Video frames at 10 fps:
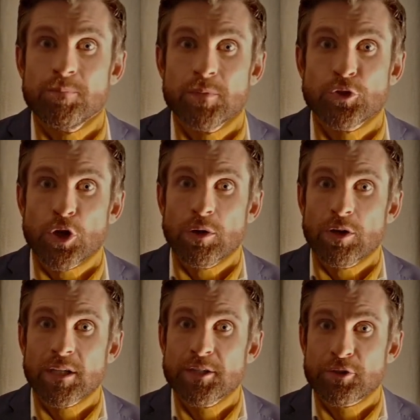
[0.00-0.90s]

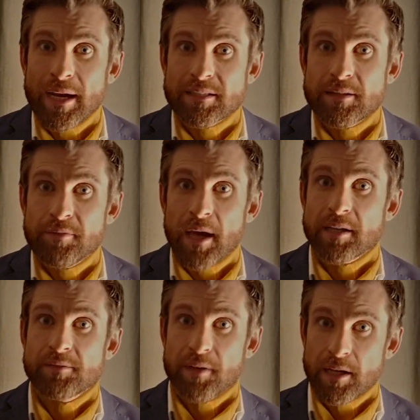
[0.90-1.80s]
Jolyon contracted the
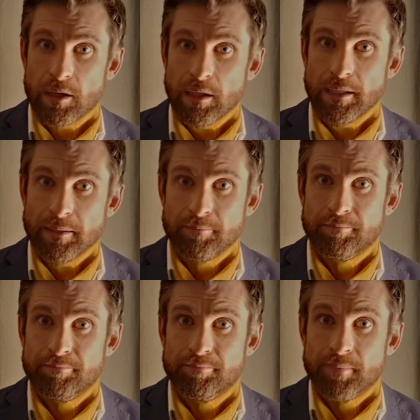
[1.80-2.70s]
virus very early.
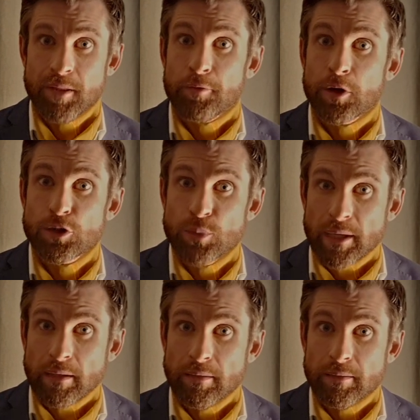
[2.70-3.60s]
In the first
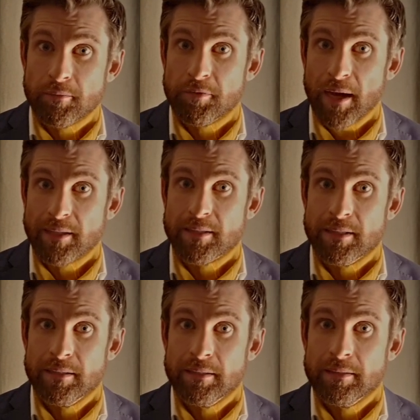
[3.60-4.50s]
week, in fact.
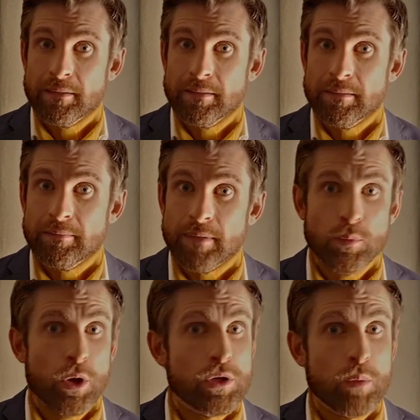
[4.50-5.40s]
He
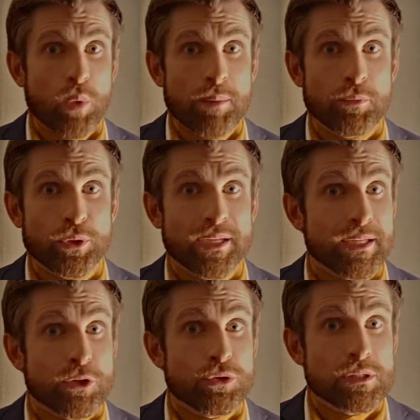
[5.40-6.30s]
woke up one morning and
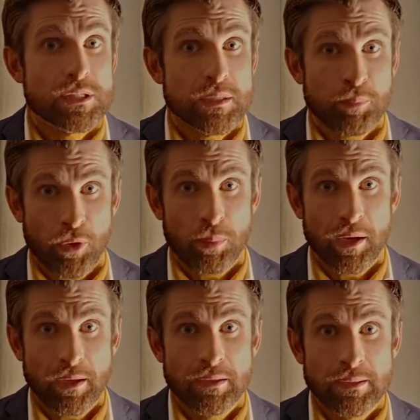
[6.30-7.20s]
he couldn't see
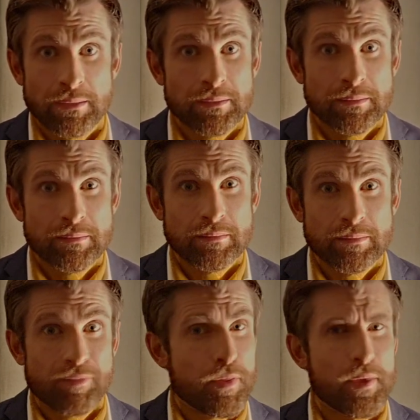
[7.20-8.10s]
properly.
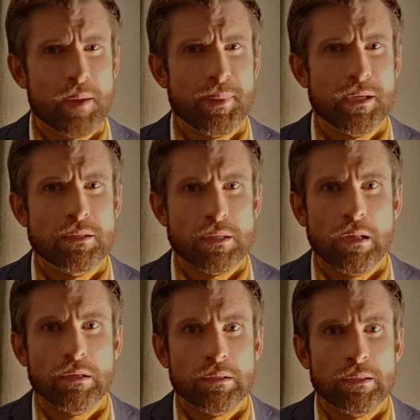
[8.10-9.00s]
Everything appeared
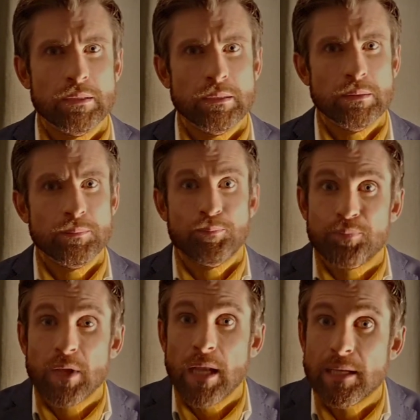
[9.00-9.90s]
dull.
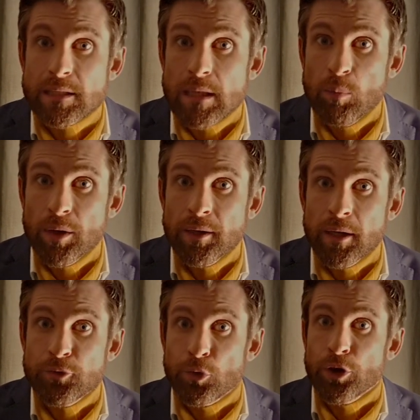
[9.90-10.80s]
Like someone
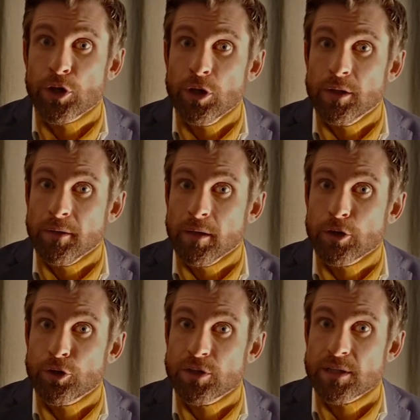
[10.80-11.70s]
had drawn a curtain
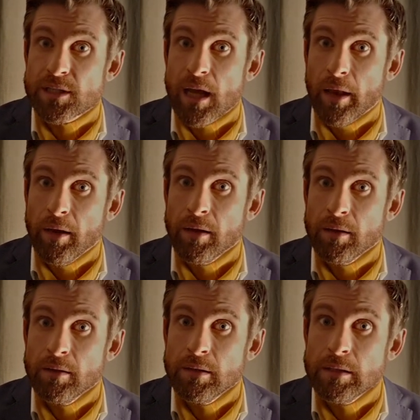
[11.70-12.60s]
across the sun.
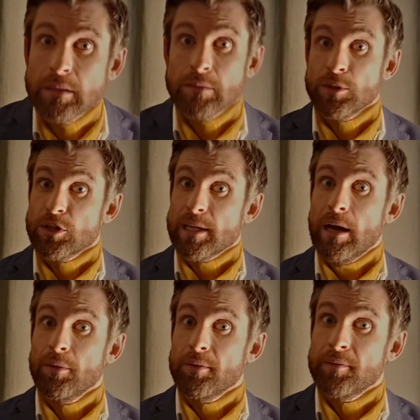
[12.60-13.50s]
Which is
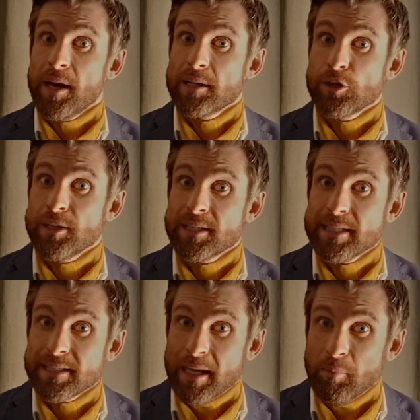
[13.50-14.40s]
how the virus got its
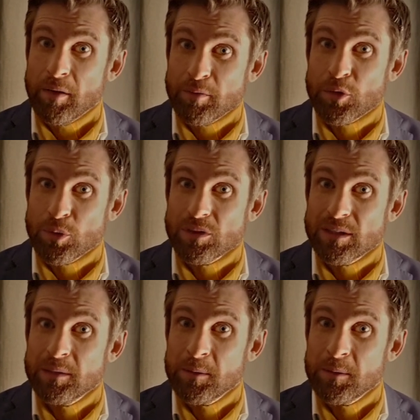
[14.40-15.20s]
nickname, of course.